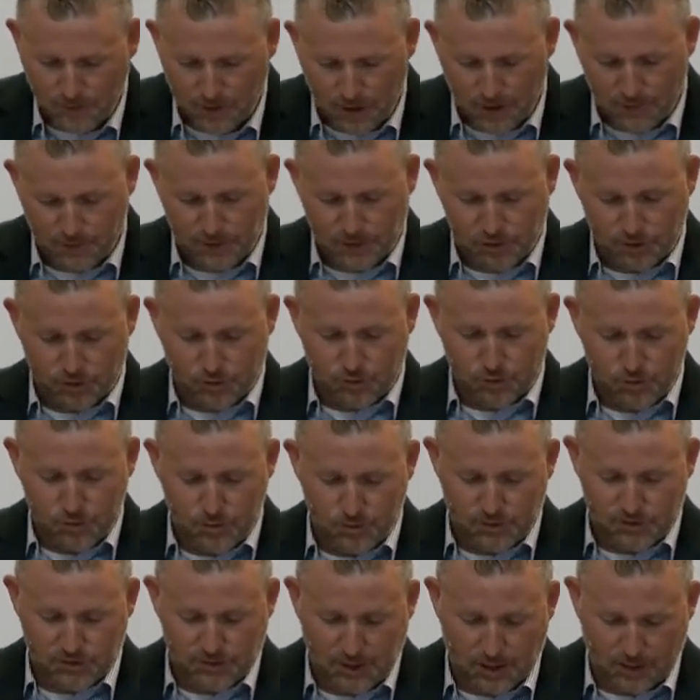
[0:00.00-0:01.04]
of a true
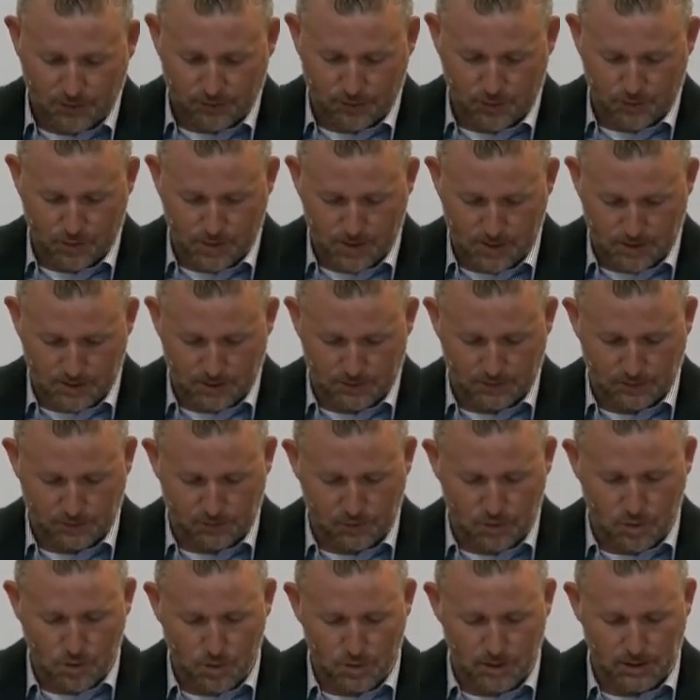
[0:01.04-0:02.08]
self awareness, of
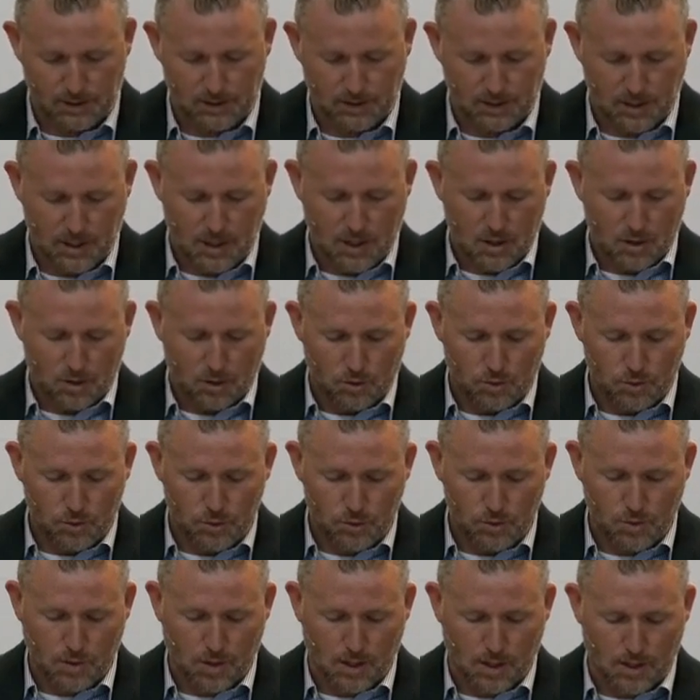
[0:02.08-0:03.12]
knowing who
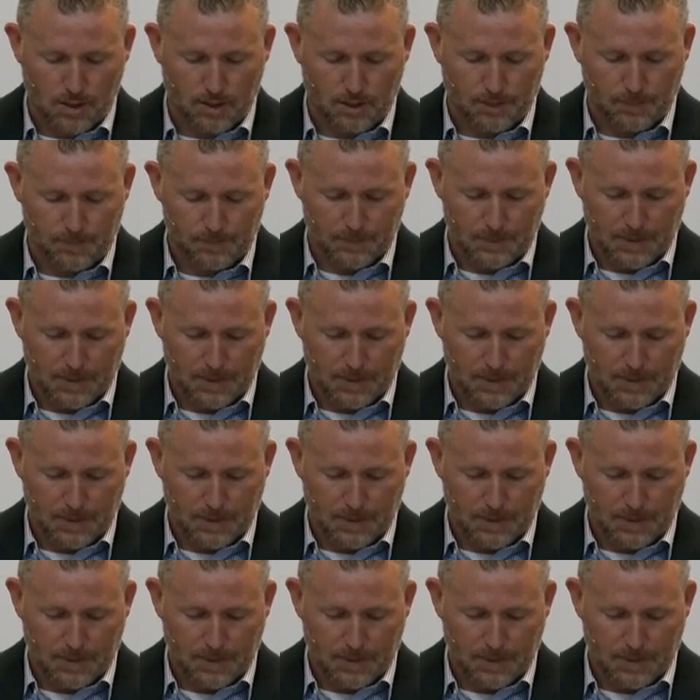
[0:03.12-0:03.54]
you are.